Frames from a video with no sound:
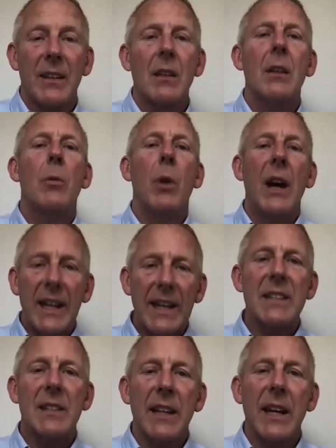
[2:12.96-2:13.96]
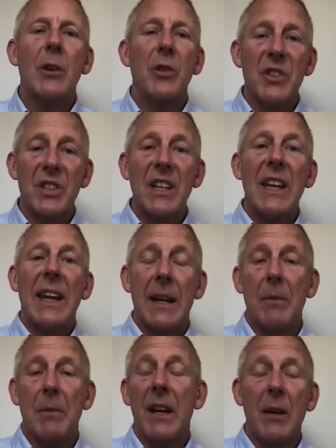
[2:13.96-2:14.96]
quite easily. I could see it
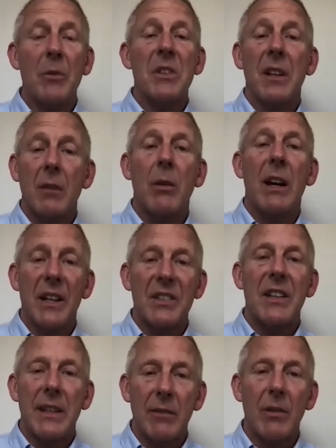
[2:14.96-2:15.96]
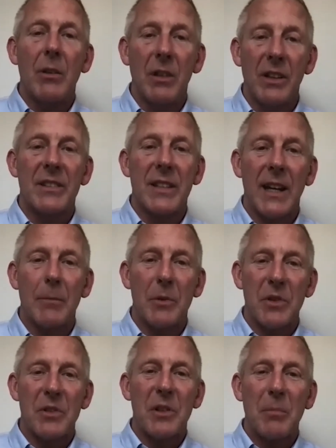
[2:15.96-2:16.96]
happening. I was in quite a senior role at the time. I
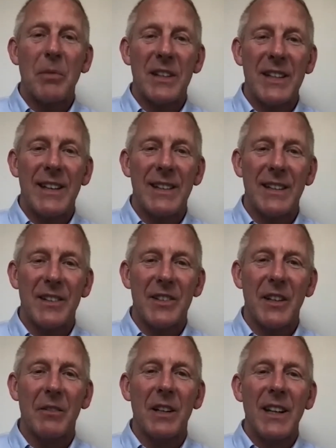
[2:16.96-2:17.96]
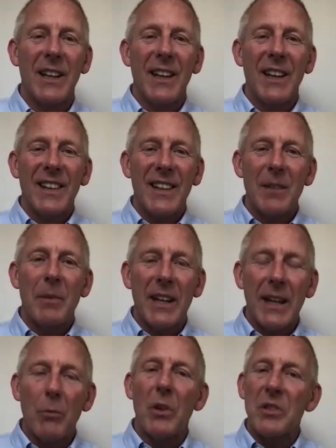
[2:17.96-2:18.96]
was a superintendent. So,
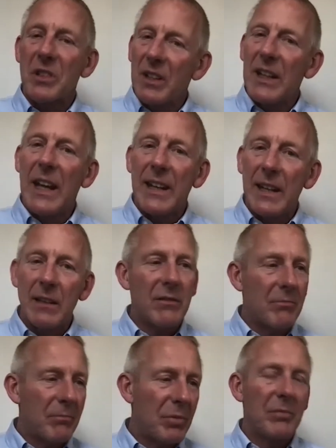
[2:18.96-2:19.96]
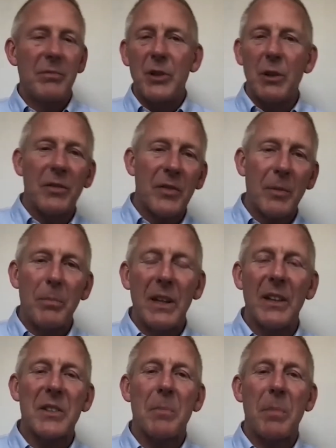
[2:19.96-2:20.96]
I wasn't getting chucked from
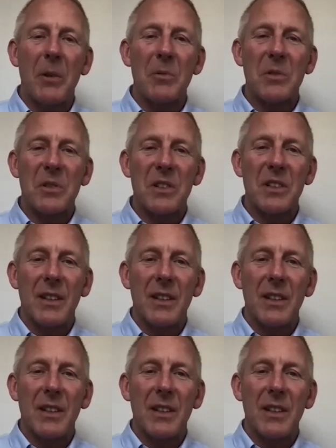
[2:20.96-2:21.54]
pillar to post,